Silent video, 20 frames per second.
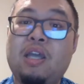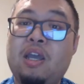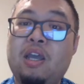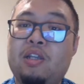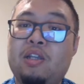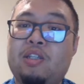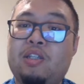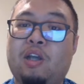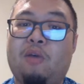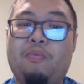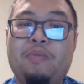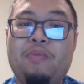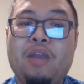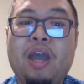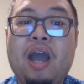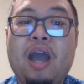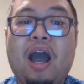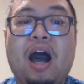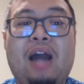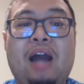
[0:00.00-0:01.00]
So,
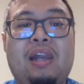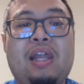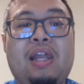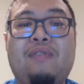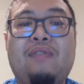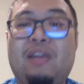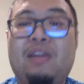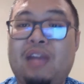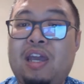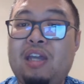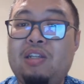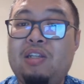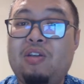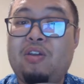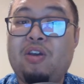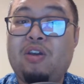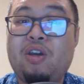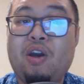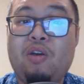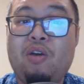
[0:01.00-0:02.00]
I'll leave a link to the
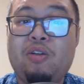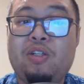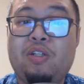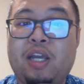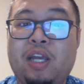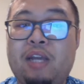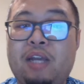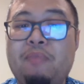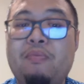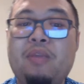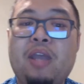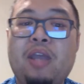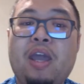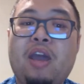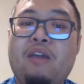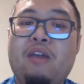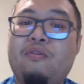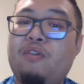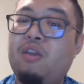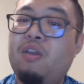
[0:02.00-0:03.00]
code sheet
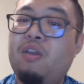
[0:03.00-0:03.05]
for the